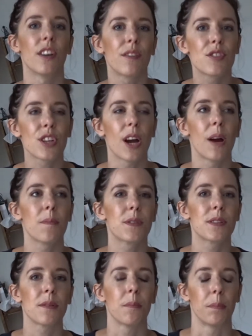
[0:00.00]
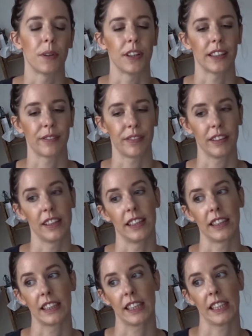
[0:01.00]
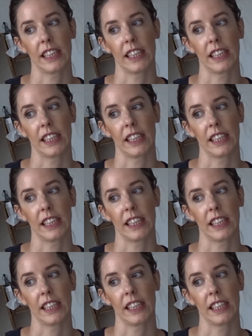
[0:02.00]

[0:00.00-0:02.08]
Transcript: of jobs, but I feel like